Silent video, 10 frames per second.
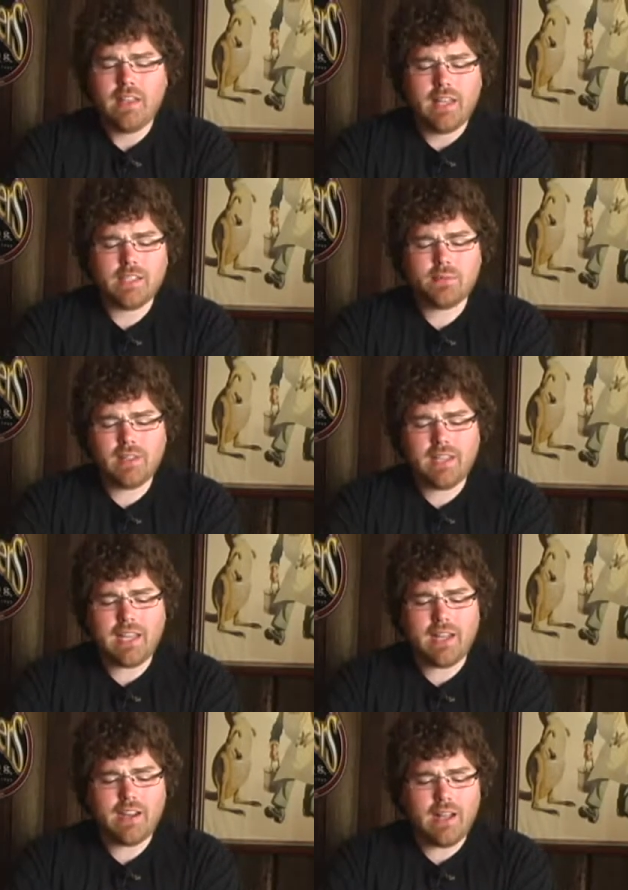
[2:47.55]
It's really
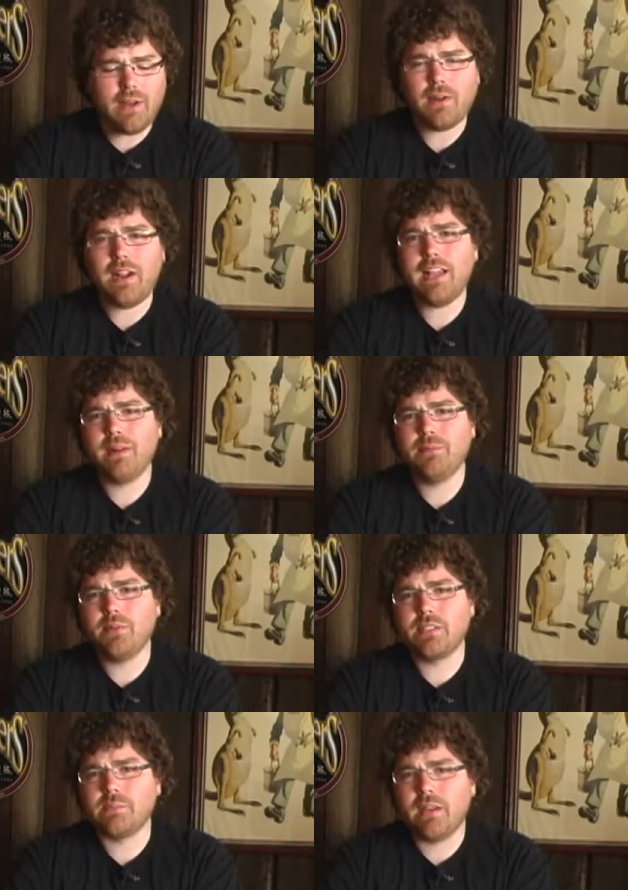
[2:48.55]
kind of not what I come to
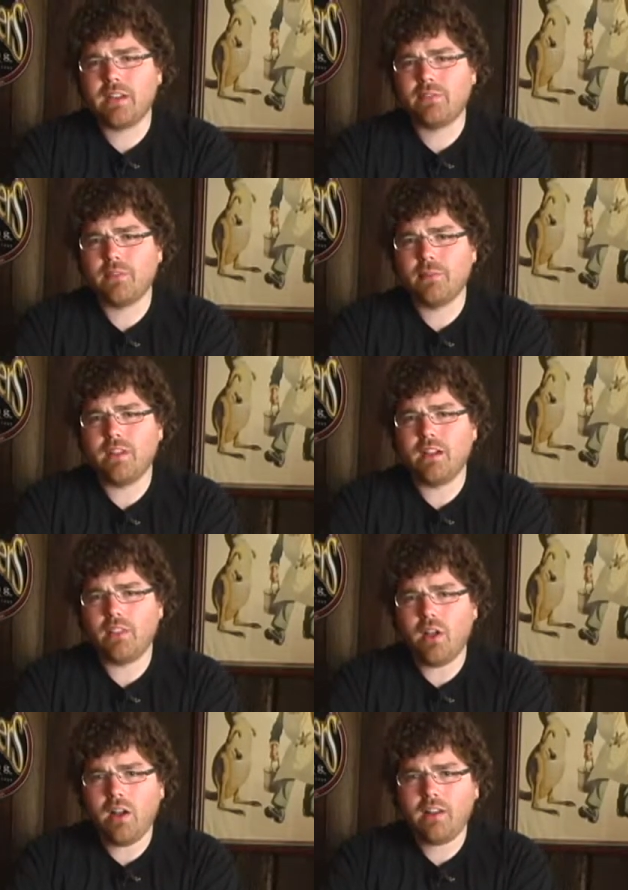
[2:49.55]
expect from a
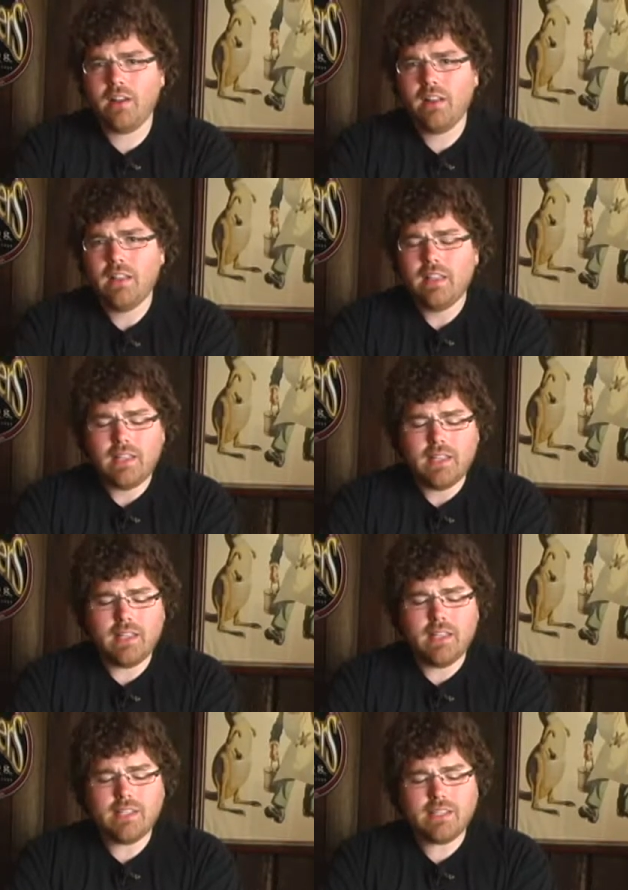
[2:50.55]
lager.
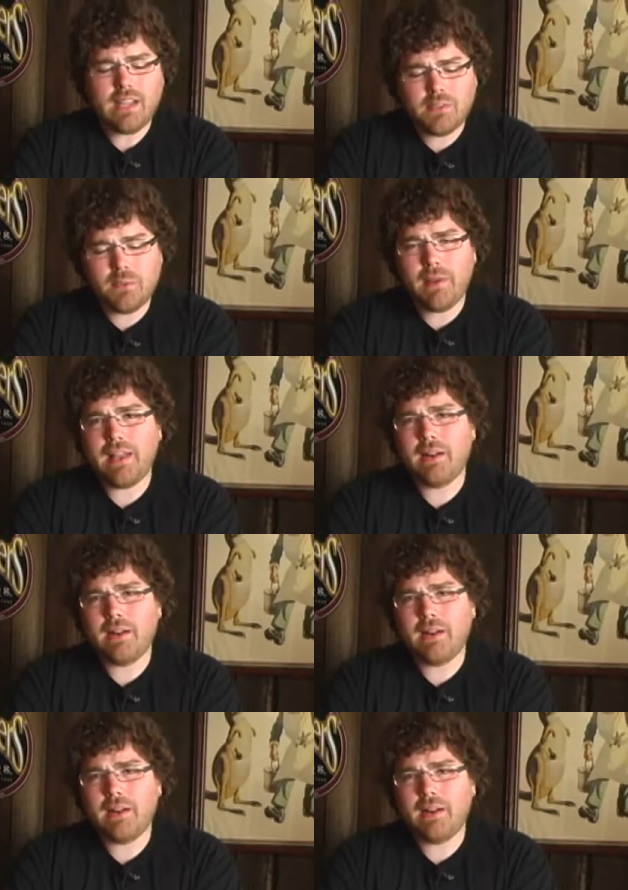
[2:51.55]
It's not too bad.